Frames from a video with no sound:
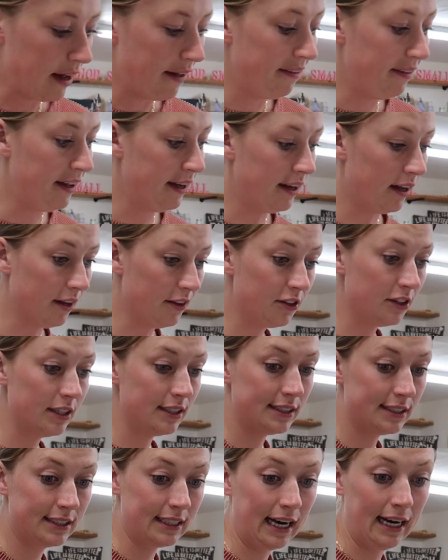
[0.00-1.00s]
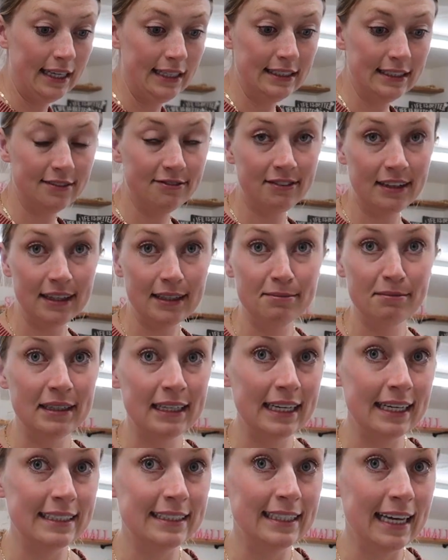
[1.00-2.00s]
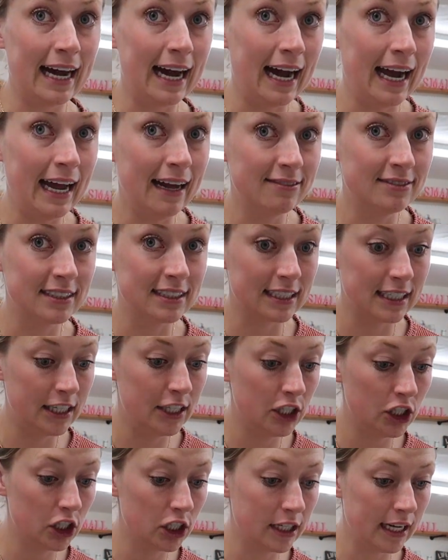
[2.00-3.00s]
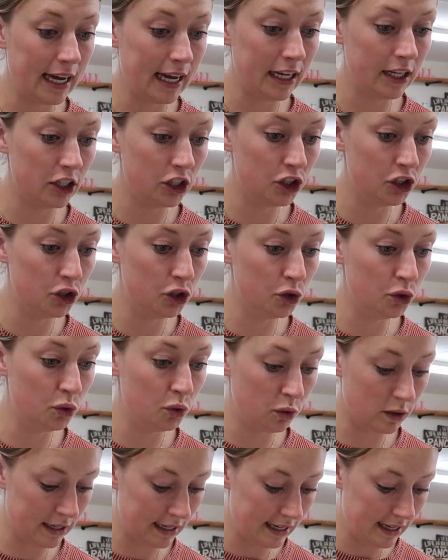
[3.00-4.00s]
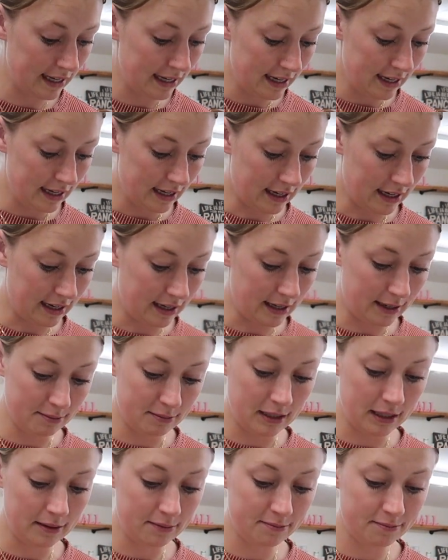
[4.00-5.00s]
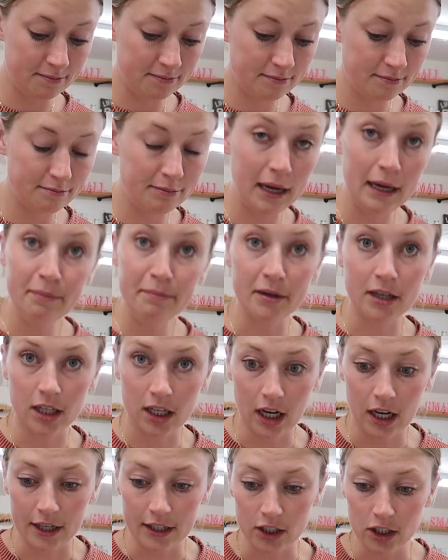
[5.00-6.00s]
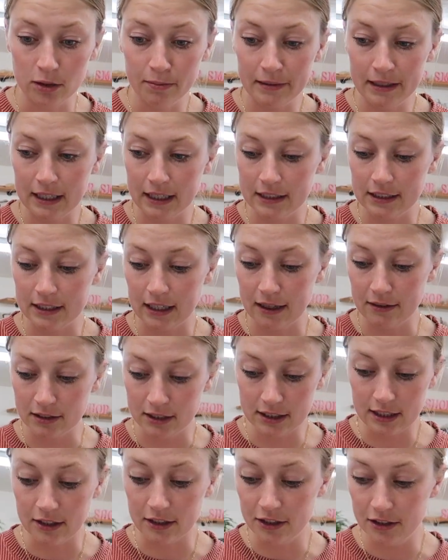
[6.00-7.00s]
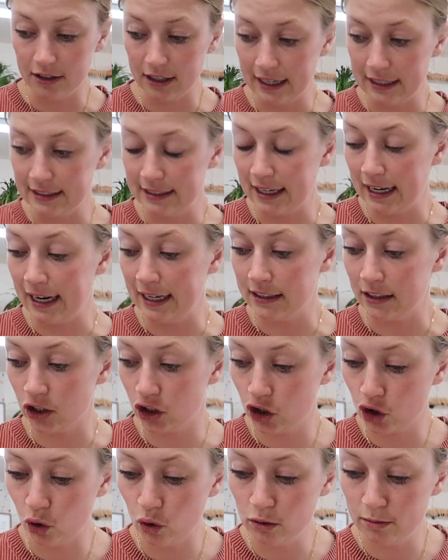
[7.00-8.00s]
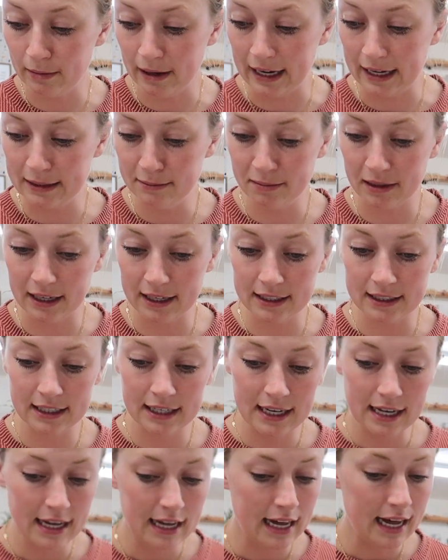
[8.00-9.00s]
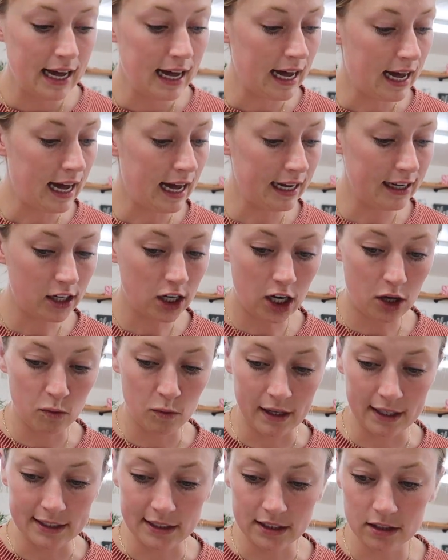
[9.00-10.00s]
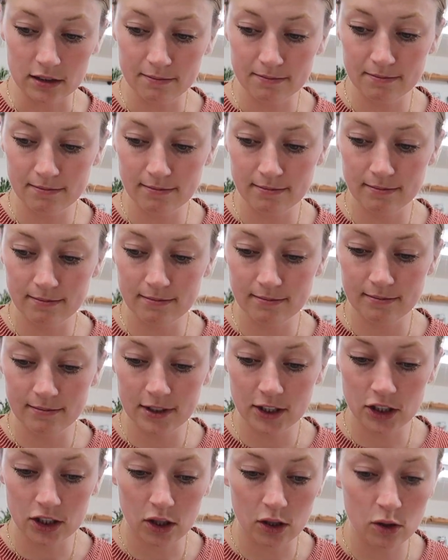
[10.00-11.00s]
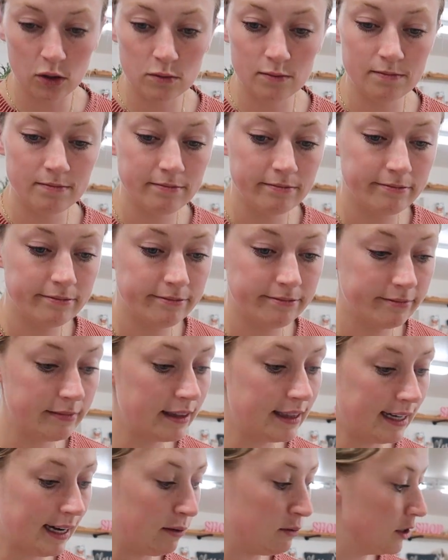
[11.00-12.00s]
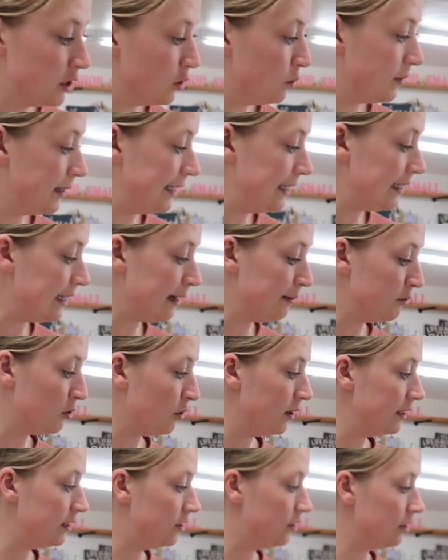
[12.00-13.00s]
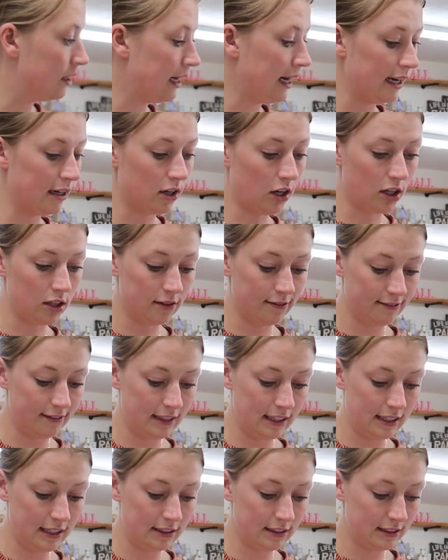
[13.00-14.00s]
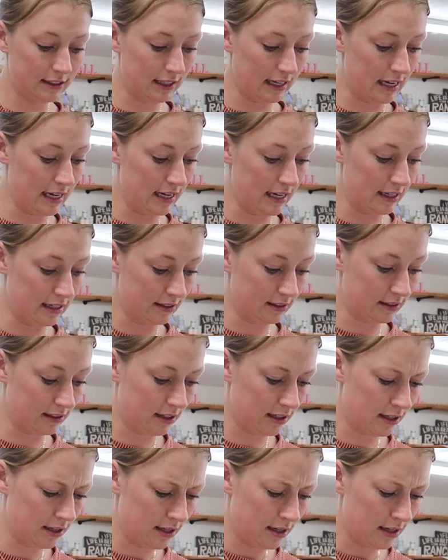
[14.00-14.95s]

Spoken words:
The other exciting development is that I have secured a new paper cutter, because I was telling you guys that I had sold mine, but I got one. So that was a win. I'm going to cut all of these and